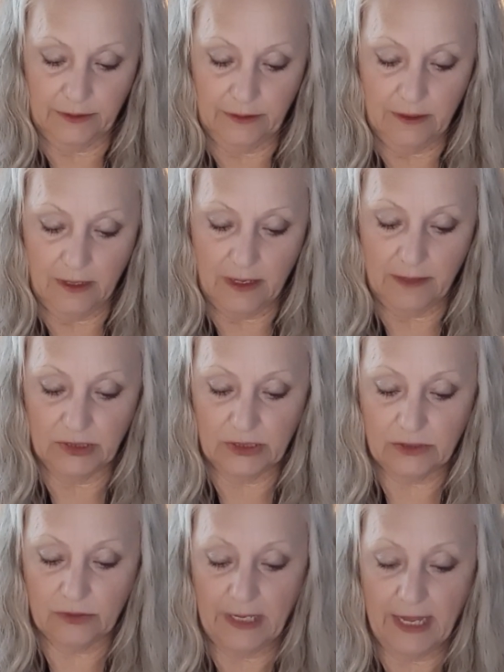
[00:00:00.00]
I'm just
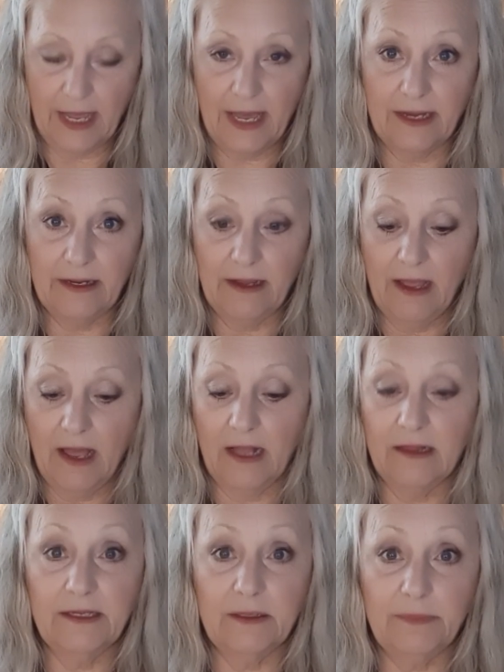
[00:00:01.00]
going to add a
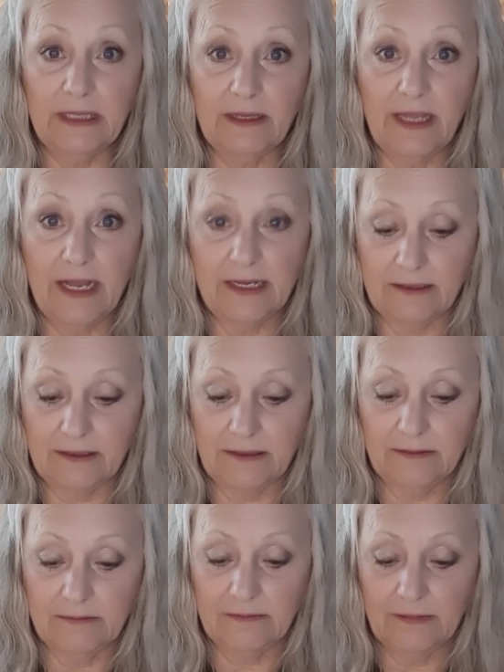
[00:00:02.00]
little bit less,
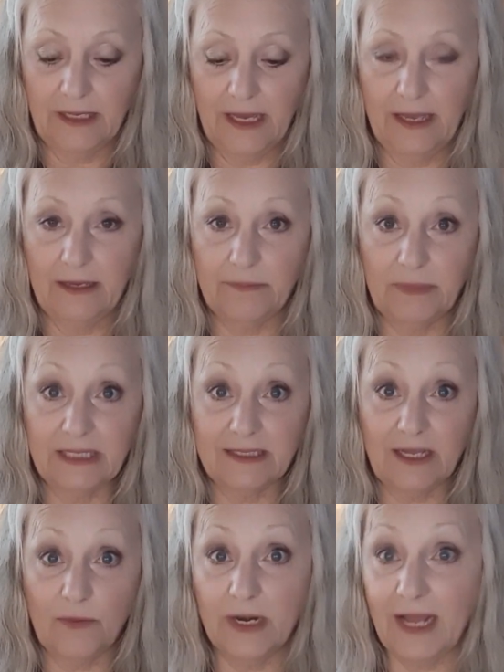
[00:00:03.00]
okay, because
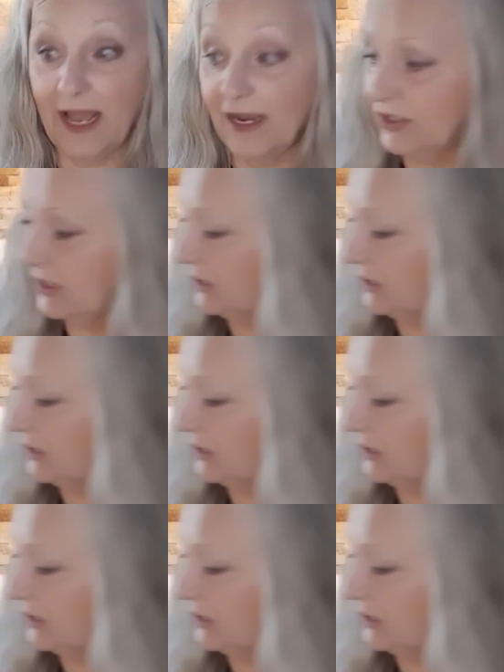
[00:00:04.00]
I want to actually